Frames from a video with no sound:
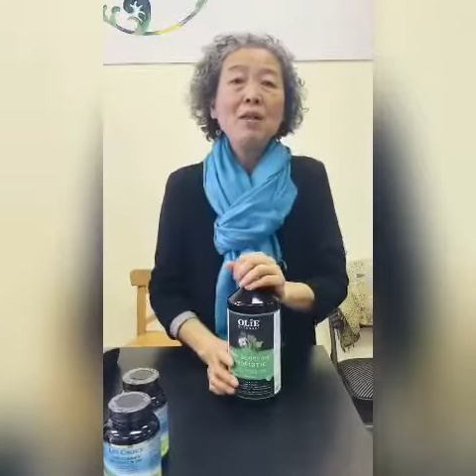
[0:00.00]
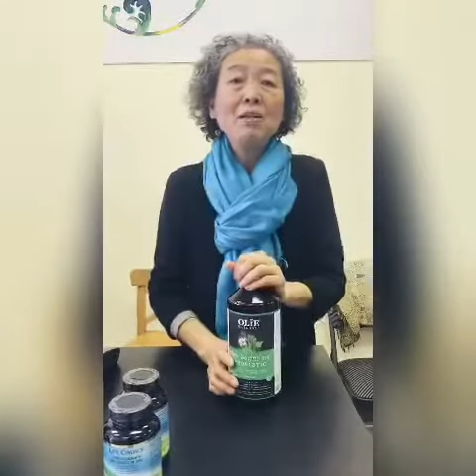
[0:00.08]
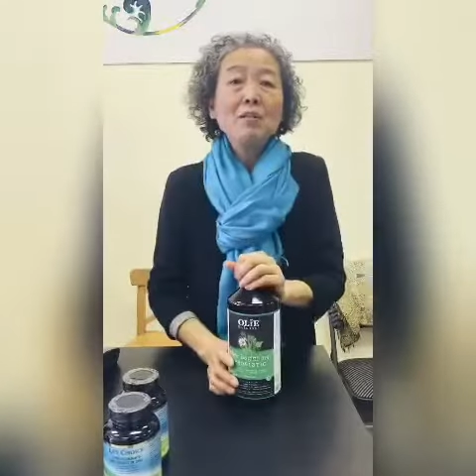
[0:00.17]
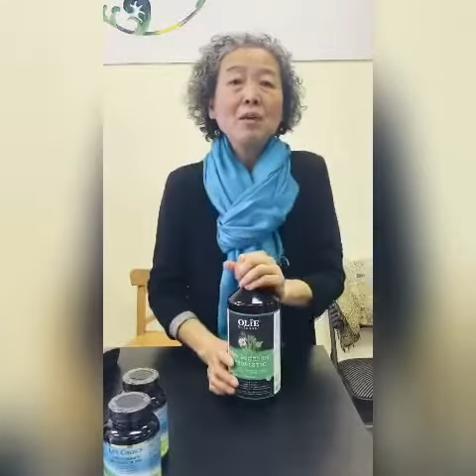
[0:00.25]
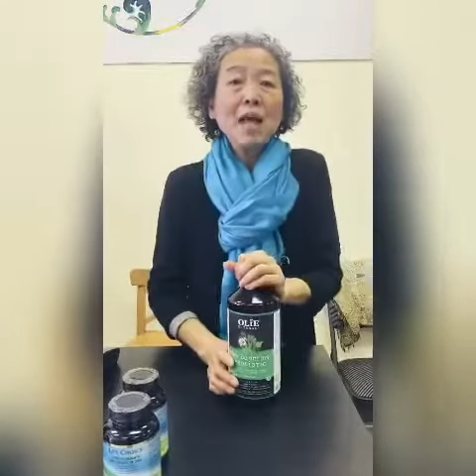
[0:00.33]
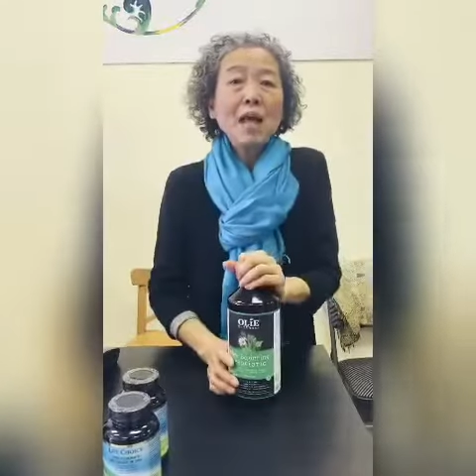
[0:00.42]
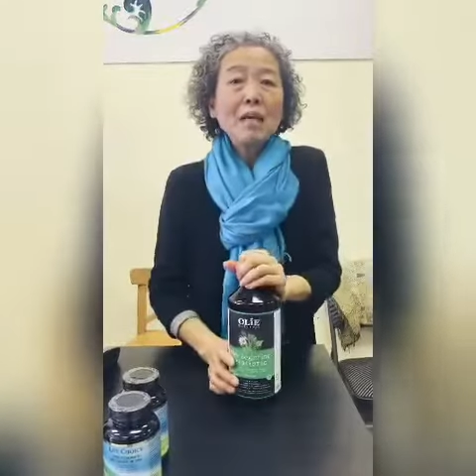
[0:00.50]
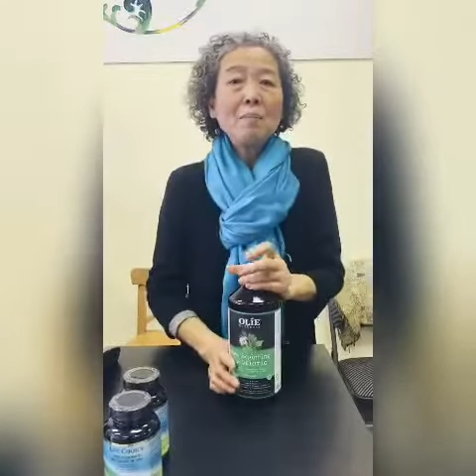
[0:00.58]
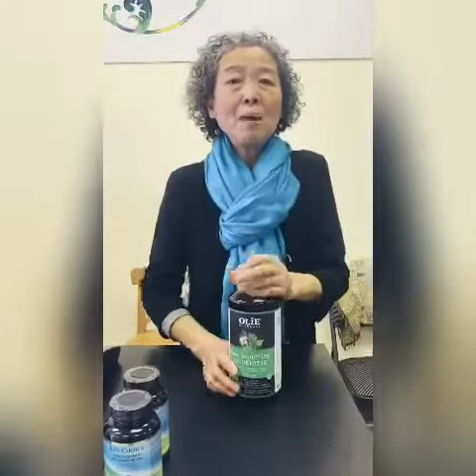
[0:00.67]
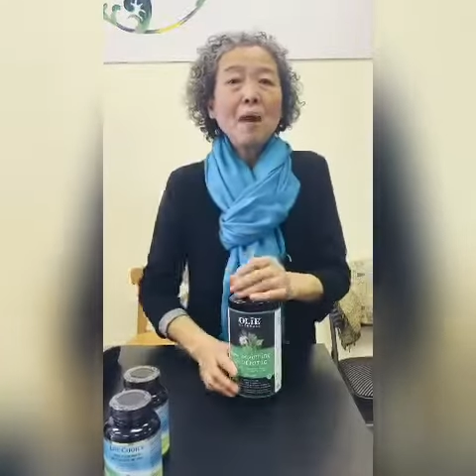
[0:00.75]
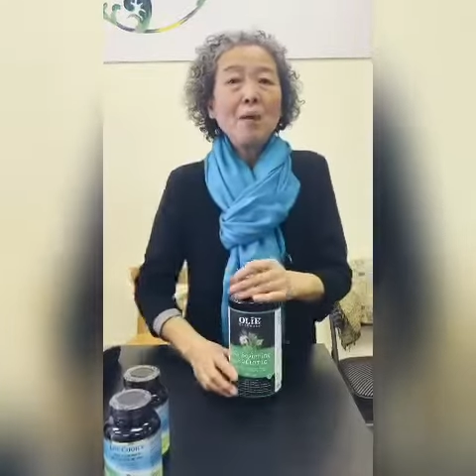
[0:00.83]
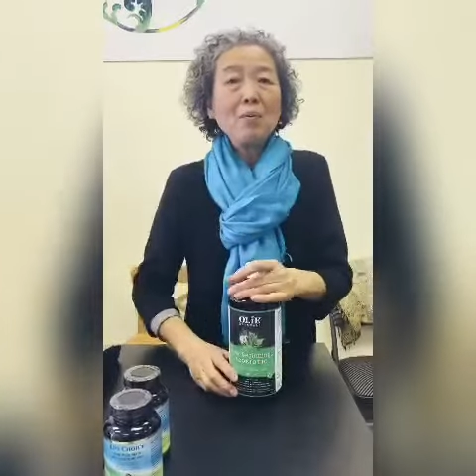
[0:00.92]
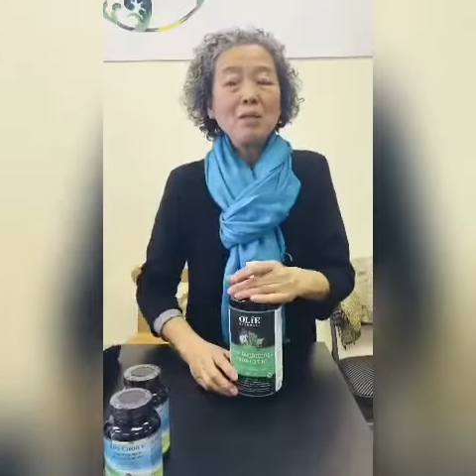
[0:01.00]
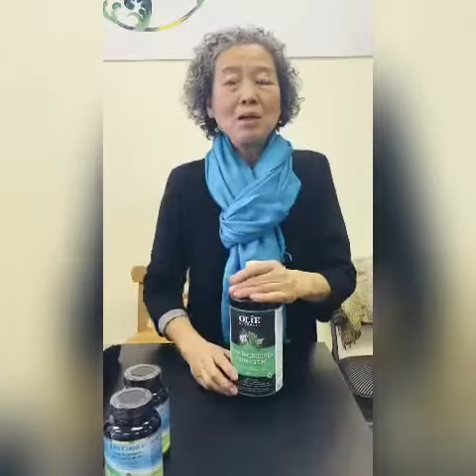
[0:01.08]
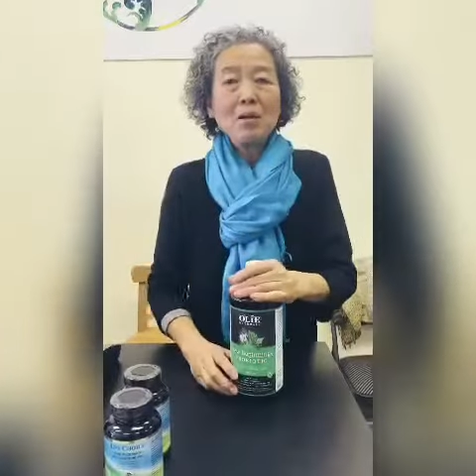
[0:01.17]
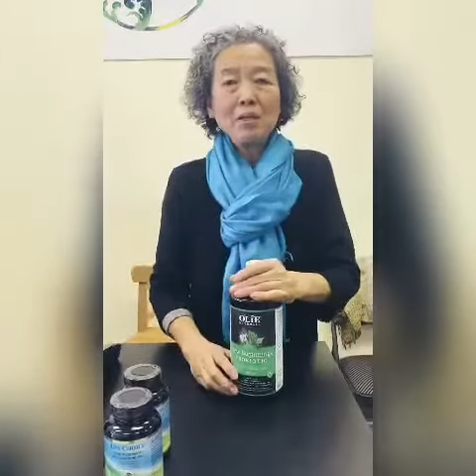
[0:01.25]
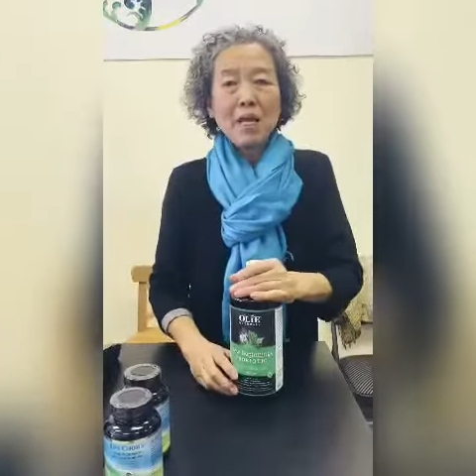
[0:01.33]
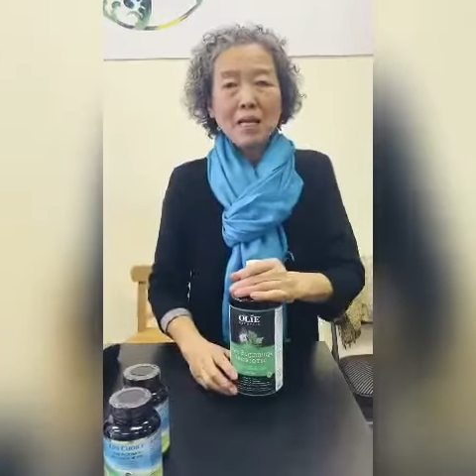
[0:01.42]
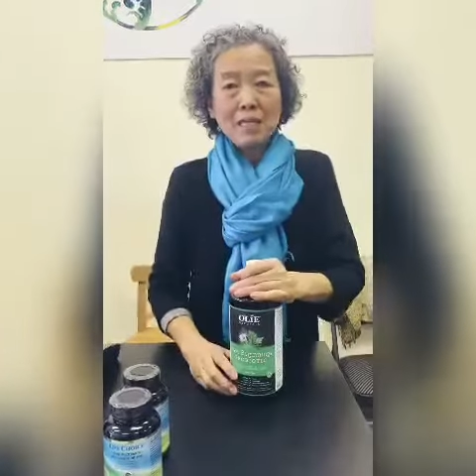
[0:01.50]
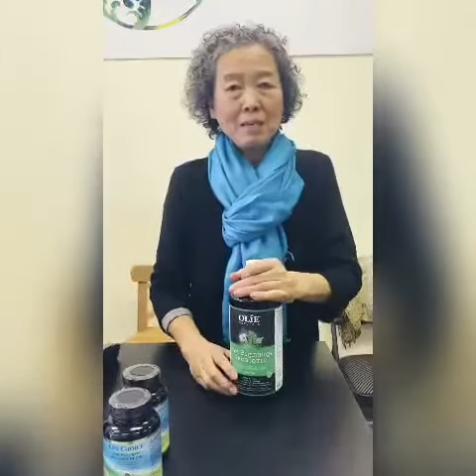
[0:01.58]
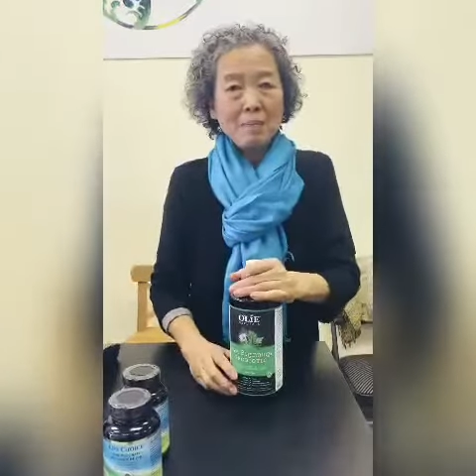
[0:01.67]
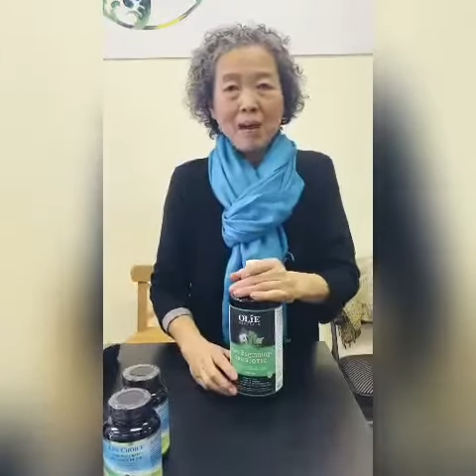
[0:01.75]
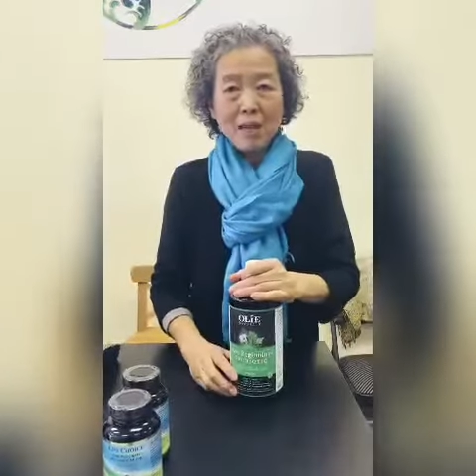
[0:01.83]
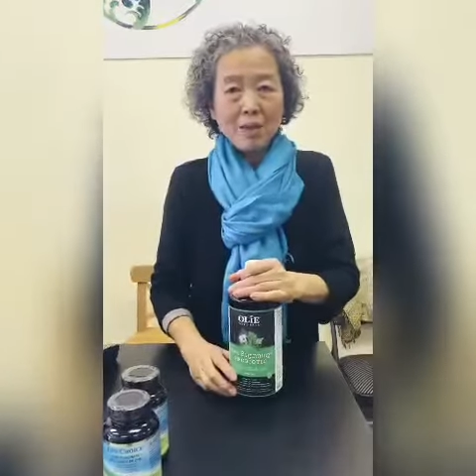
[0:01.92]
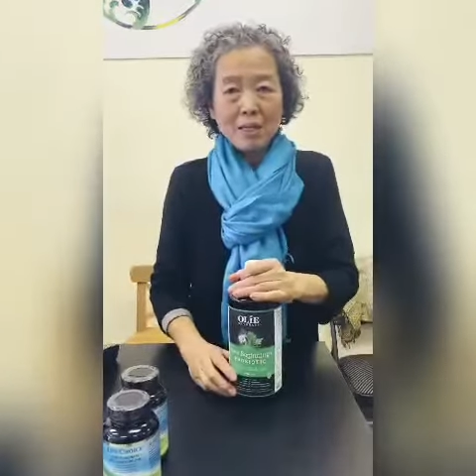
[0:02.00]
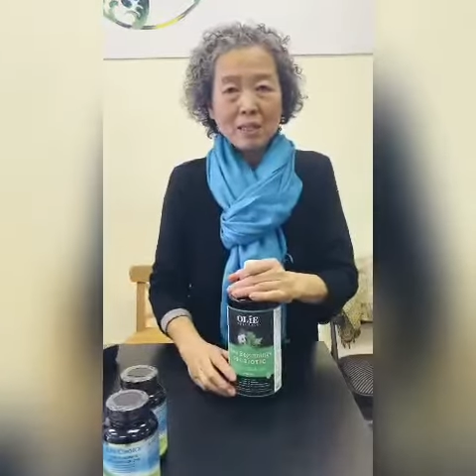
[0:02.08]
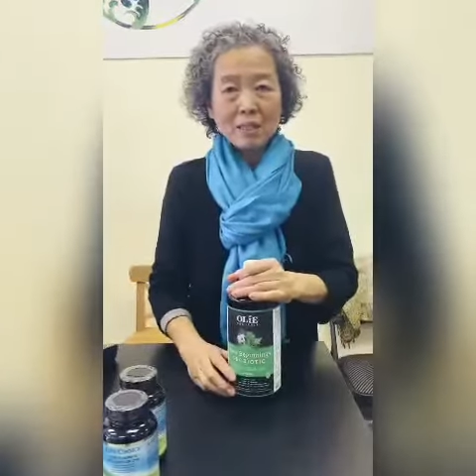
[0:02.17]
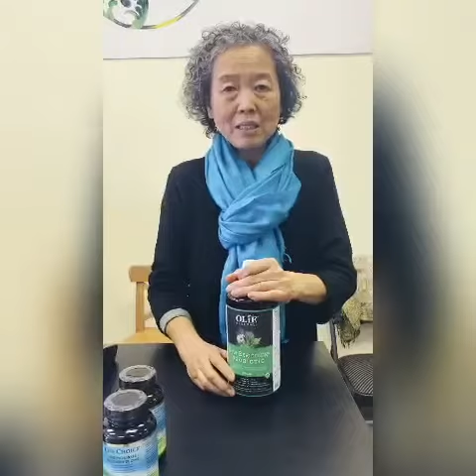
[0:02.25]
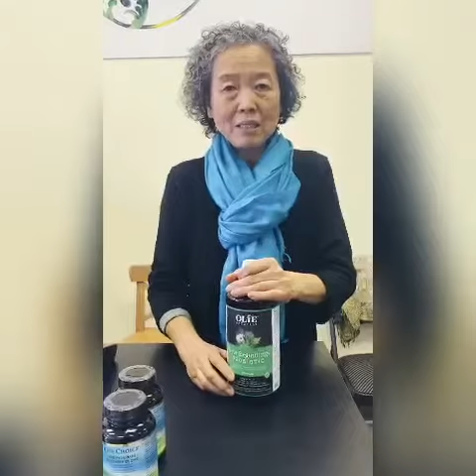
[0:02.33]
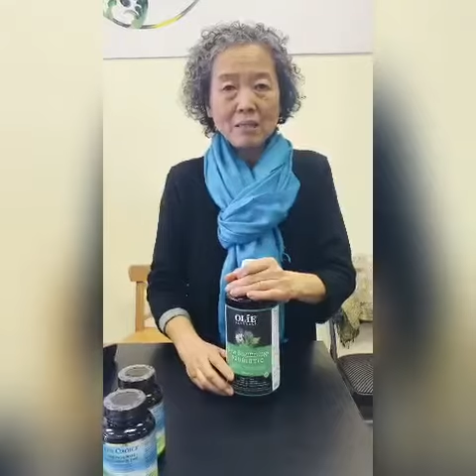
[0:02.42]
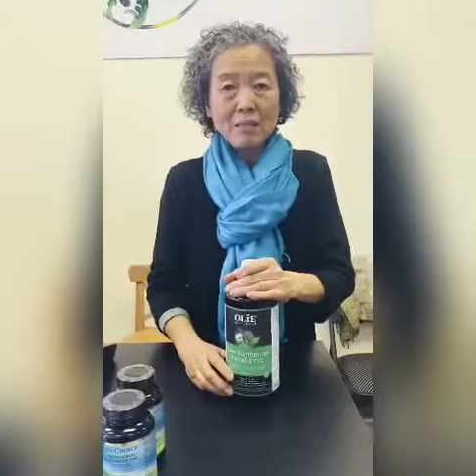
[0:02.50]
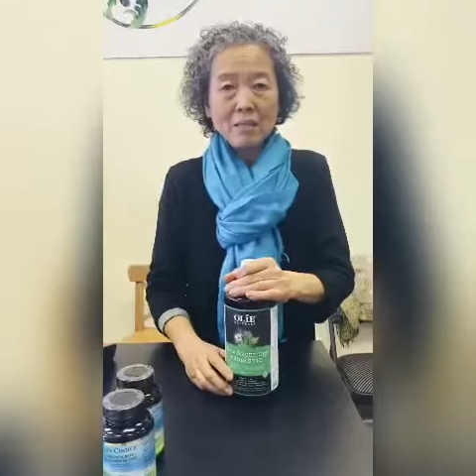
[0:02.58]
So end up I was on the antibiotics.